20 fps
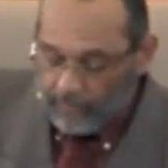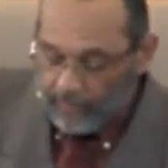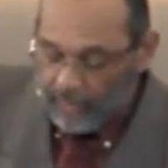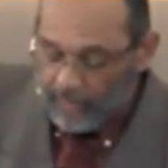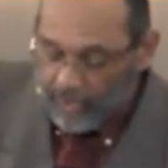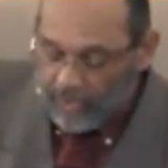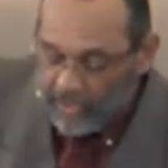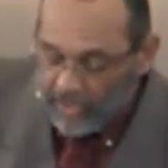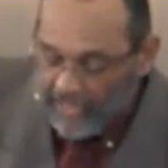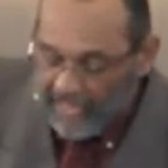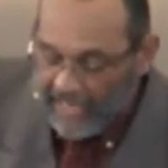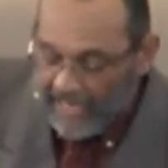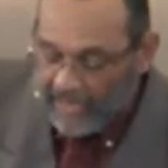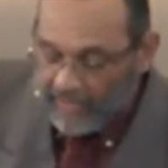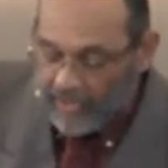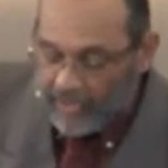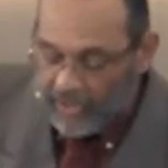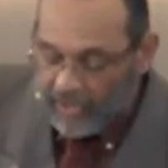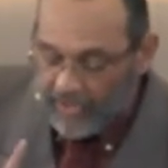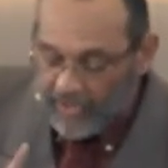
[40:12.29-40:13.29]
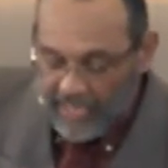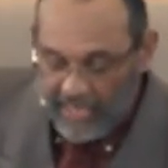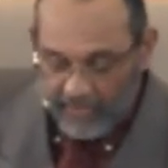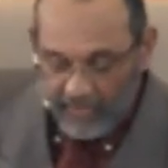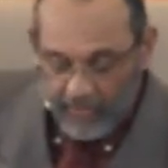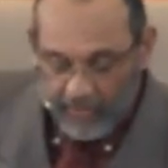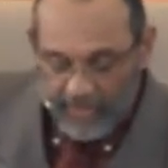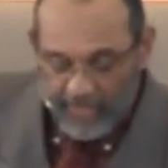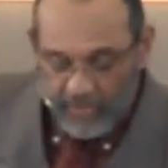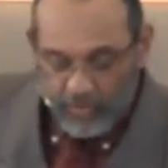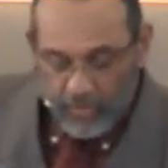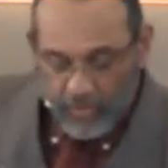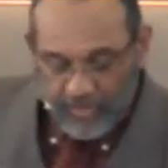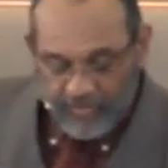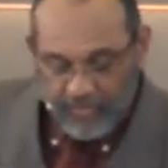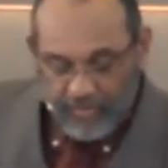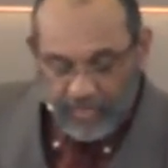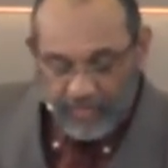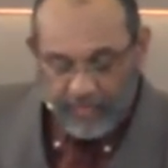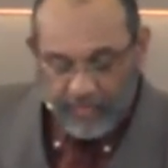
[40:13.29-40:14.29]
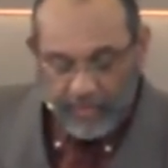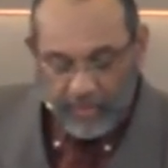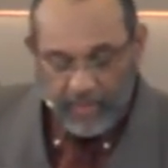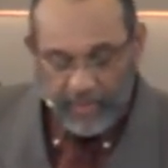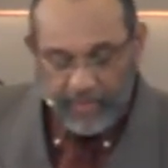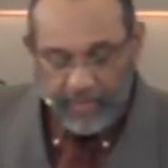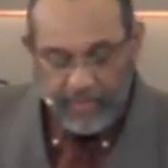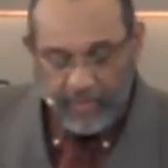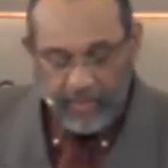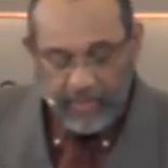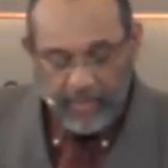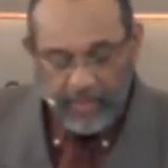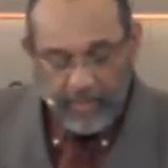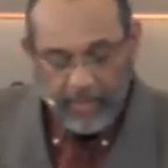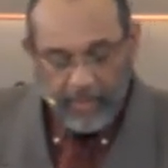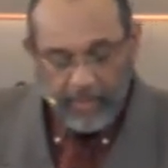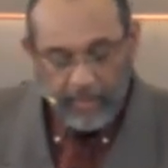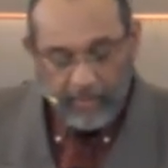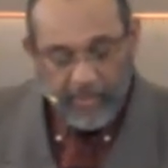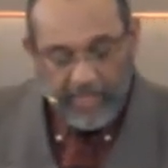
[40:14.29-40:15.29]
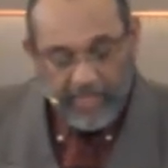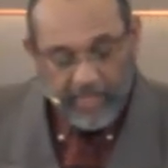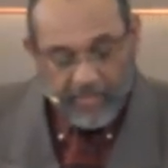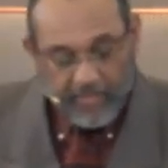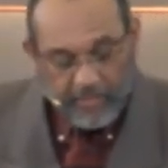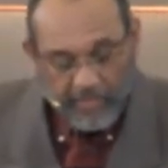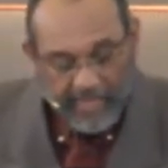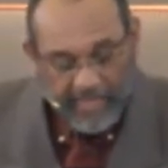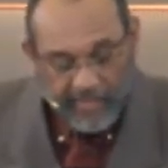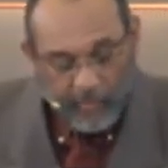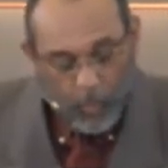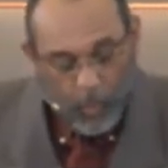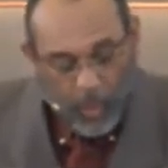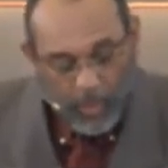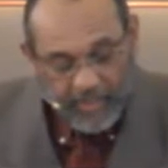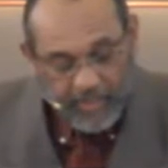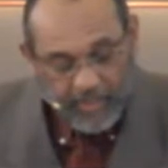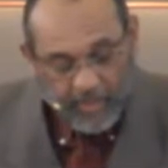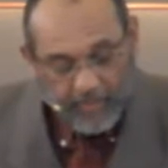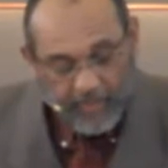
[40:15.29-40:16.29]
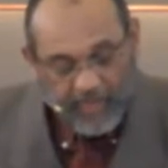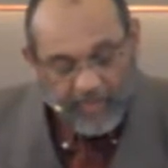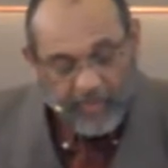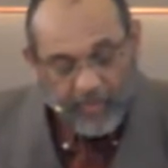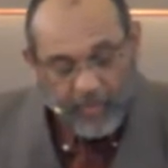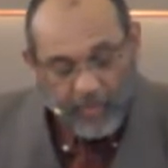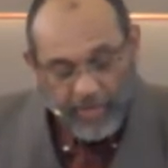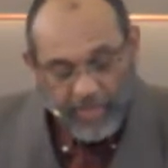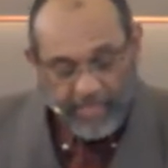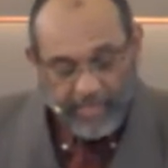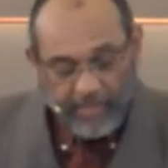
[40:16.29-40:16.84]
Slaves could never be trusted fully because men wanted to be free.